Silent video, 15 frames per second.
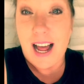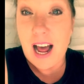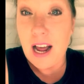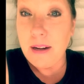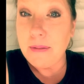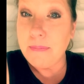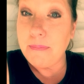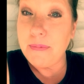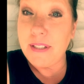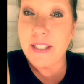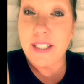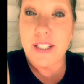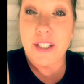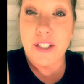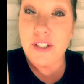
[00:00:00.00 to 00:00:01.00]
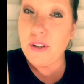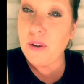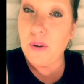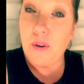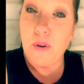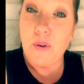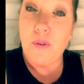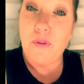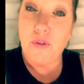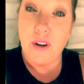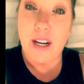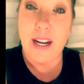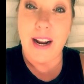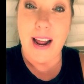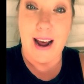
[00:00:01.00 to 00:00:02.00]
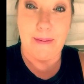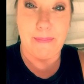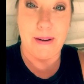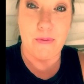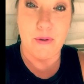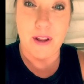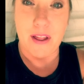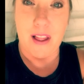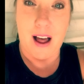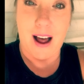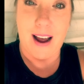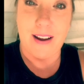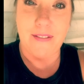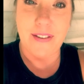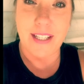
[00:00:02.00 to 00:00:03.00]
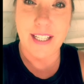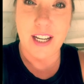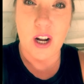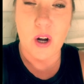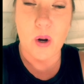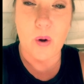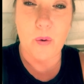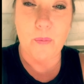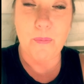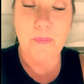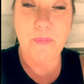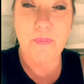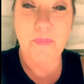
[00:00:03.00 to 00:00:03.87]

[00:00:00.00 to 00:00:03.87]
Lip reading: I'm so freaking happy with life. So